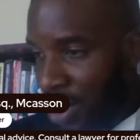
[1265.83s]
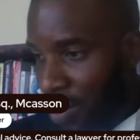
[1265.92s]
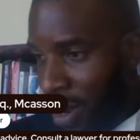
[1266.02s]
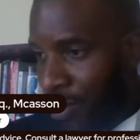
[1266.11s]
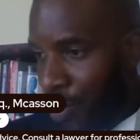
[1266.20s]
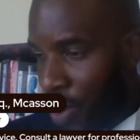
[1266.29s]
number
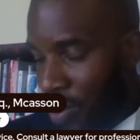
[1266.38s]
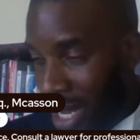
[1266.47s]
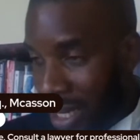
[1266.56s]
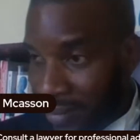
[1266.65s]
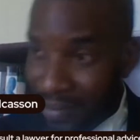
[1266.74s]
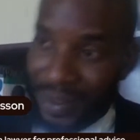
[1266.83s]
of
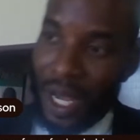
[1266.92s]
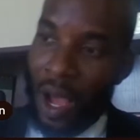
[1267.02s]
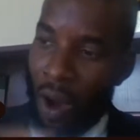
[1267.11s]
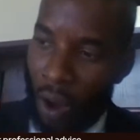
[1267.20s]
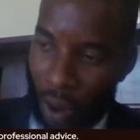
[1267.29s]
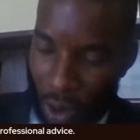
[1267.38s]
women.
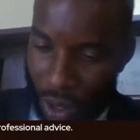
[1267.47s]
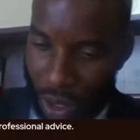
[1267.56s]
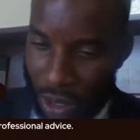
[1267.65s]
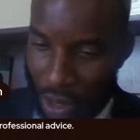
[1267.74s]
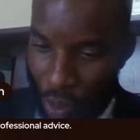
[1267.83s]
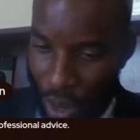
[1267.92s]

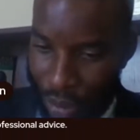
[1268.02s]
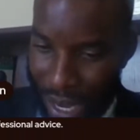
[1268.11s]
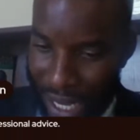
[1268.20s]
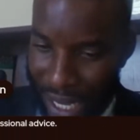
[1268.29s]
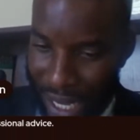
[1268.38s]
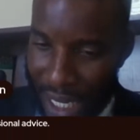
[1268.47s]
All the
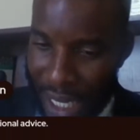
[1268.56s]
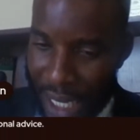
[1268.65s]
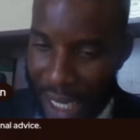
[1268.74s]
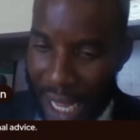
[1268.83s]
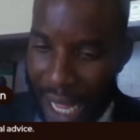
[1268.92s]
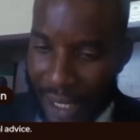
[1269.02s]
women
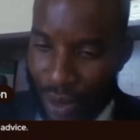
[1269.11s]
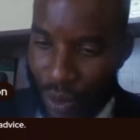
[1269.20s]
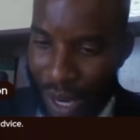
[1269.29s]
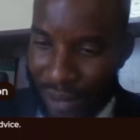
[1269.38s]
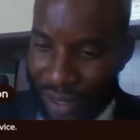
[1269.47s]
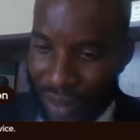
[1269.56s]
are the
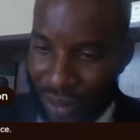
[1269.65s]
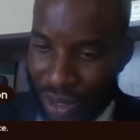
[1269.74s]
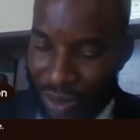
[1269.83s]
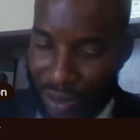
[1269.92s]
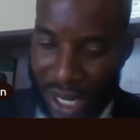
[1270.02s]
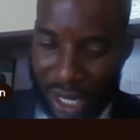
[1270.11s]
wives of
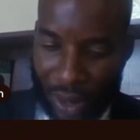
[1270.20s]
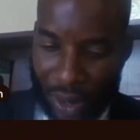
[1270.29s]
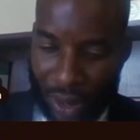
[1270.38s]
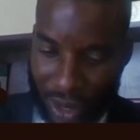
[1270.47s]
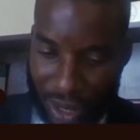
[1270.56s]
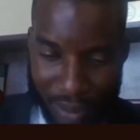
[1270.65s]
those men,
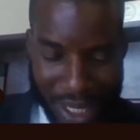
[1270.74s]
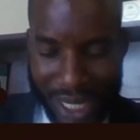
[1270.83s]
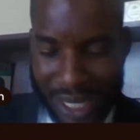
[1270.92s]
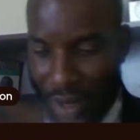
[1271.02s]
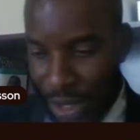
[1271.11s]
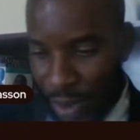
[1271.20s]
all the men are
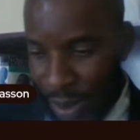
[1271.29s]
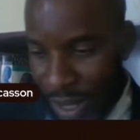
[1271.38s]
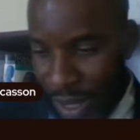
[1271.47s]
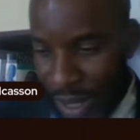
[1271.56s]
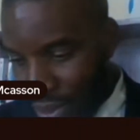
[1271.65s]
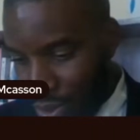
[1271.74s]
the husbands
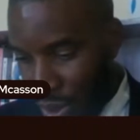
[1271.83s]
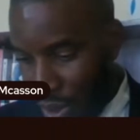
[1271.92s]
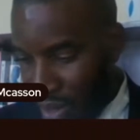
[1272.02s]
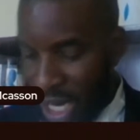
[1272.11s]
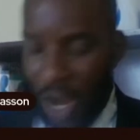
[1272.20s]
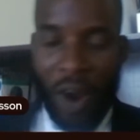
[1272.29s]
of those
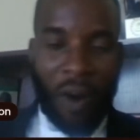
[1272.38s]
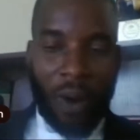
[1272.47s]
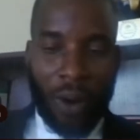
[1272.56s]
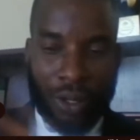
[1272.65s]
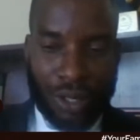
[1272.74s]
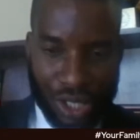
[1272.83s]
women,
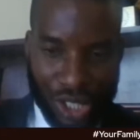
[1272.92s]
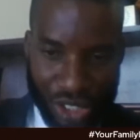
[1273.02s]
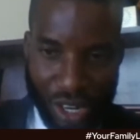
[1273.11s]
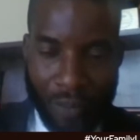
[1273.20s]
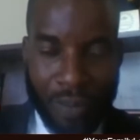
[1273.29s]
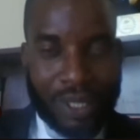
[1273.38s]
all the
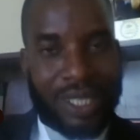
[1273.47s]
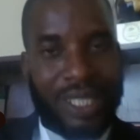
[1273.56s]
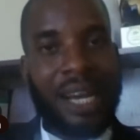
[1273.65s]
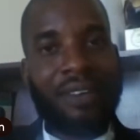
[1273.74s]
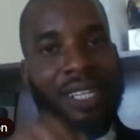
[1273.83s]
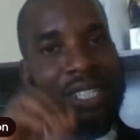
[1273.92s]
children born in
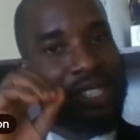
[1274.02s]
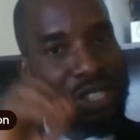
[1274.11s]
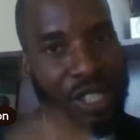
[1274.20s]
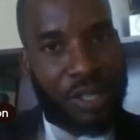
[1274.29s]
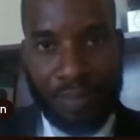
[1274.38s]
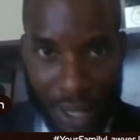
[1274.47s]
that
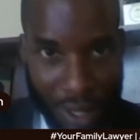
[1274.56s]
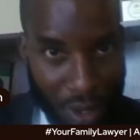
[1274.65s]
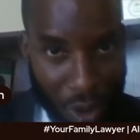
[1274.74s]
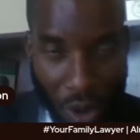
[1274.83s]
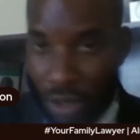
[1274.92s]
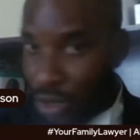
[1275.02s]
relationship
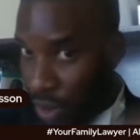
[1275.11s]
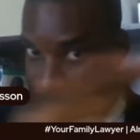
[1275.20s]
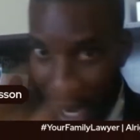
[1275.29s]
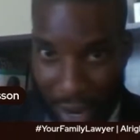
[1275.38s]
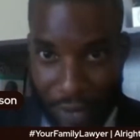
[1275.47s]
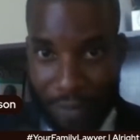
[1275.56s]
belong to
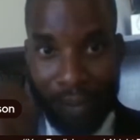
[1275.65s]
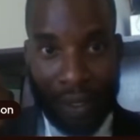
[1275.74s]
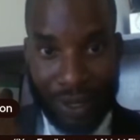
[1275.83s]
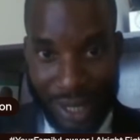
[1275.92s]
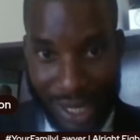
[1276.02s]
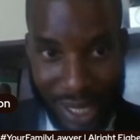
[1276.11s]

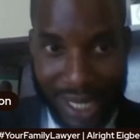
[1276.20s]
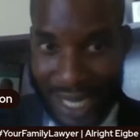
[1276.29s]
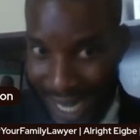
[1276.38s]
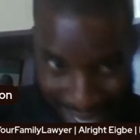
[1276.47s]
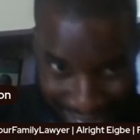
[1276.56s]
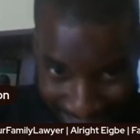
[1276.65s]
everybody
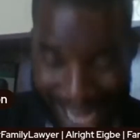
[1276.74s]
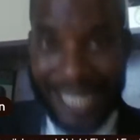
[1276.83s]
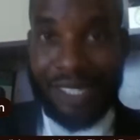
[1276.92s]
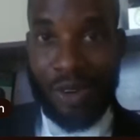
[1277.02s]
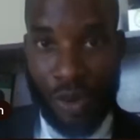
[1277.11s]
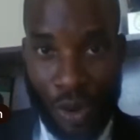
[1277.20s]
in
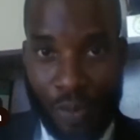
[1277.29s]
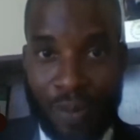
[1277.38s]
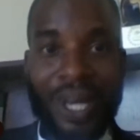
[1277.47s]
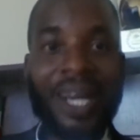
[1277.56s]
that group,